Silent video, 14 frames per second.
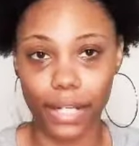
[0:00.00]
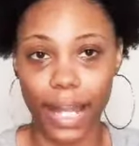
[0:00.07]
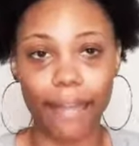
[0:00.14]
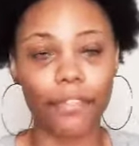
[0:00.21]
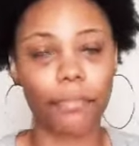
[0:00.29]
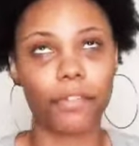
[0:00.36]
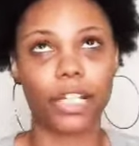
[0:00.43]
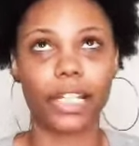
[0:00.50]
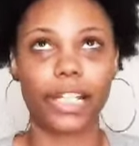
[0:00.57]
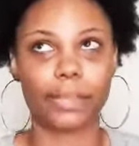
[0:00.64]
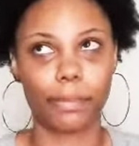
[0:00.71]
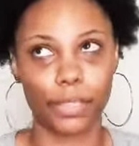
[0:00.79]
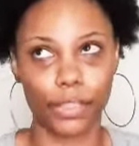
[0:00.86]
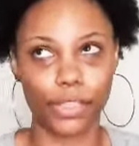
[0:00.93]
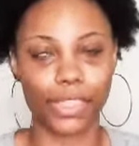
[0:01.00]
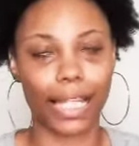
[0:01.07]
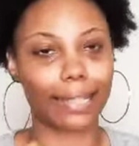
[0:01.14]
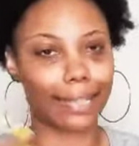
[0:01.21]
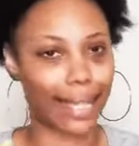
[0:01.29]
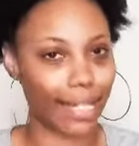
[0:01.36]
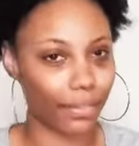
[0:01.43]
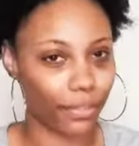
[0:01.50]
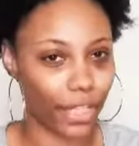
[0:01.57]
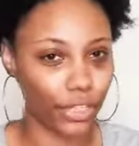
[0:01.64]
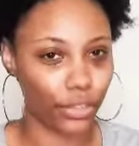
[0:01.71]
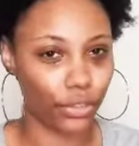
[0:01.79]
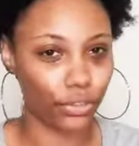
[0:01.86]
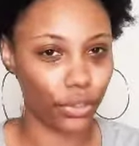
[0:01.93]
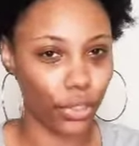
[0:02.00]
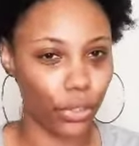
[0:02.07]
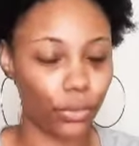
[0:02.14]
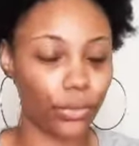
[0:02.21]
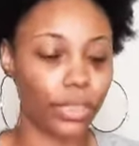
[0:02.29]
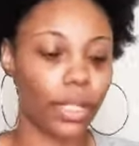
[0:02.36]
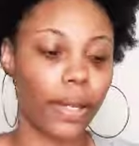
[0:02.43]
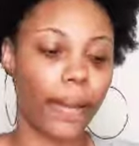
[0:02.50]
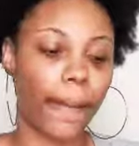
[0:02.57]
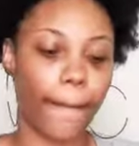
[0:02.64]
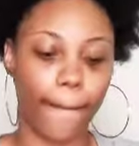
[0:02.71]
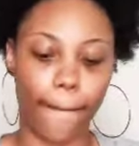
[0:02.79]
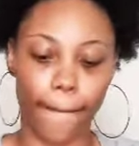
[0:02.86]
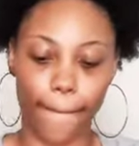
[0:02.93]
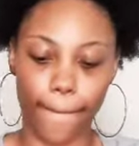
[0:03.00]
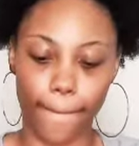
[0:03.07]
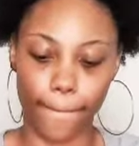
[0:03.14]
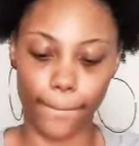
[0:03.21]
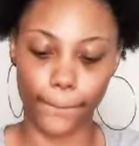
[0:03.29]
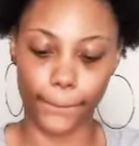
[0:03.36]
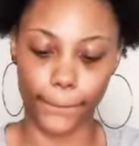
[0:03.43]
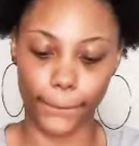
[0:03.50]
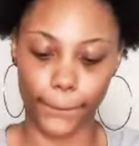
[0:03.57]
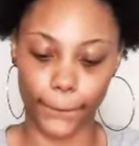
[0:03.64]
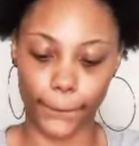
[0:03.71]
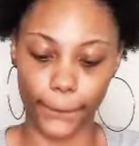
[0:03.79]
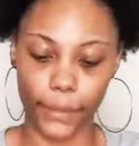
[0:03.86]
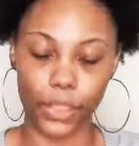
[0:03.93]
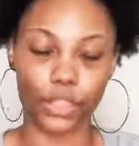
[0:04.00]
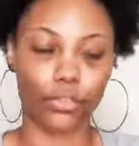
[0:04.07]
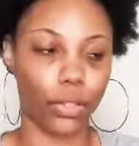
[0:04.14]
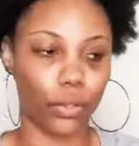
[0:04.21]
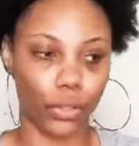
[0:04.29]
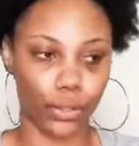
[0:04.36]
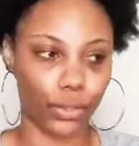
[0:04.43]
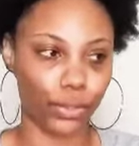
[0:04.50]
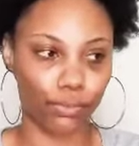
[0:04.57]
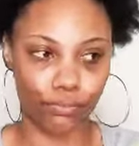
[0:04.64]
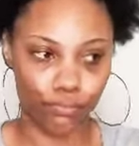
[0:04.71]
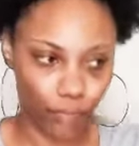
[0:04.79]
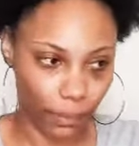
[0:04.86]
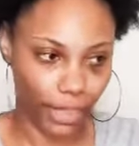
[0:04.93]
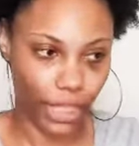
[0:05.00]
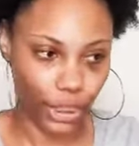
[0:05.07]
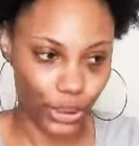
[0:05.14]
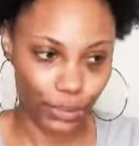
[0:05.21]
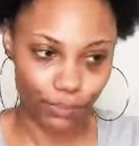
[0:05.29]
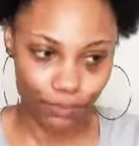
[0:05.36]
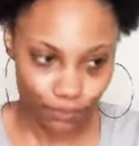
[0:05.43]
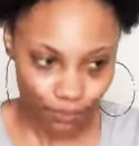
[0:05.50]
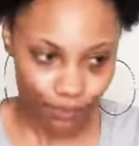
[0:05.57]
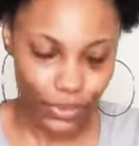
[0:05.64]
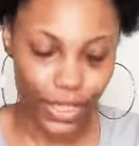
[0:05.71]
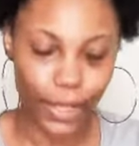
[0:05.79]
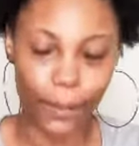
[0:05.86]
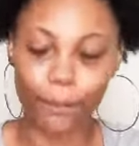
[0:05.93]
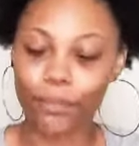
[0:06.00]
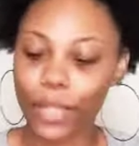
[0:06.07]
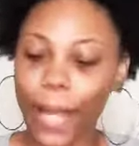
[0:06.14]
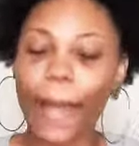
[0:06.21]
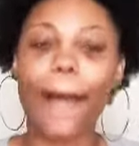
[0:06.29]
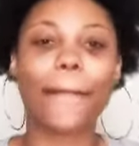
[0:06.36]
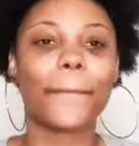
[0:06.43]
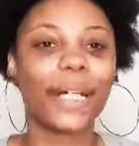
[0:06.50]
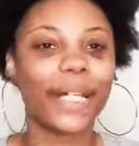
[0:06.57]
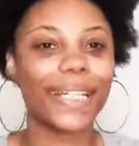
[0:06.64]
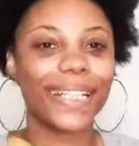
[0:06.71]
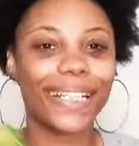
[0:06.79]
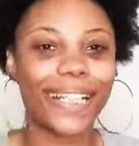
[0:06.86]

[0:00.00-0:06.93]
I haven't really experienced a lot of edge controls, um, controllers, for my edges yeah but